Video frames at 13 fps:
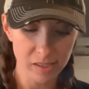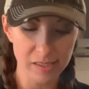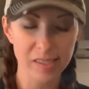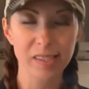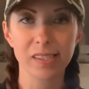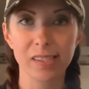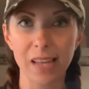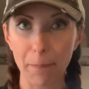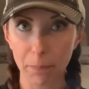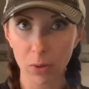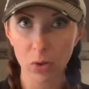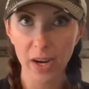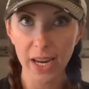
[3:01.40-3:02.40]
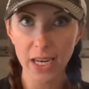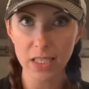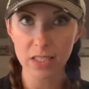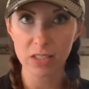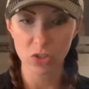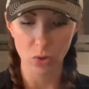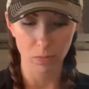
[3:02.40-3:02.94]
separate.
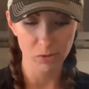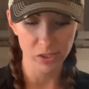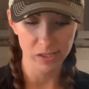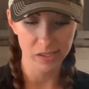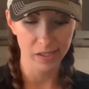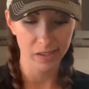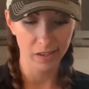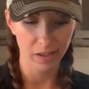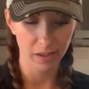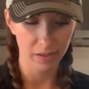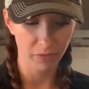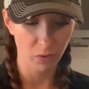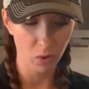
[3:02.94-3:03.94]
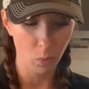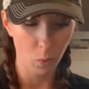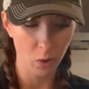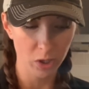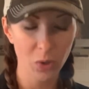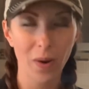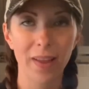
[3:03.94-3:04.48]
So I'm just going to
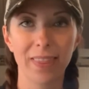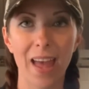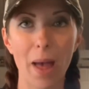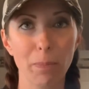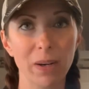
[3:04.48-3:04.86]
forewarn you on that,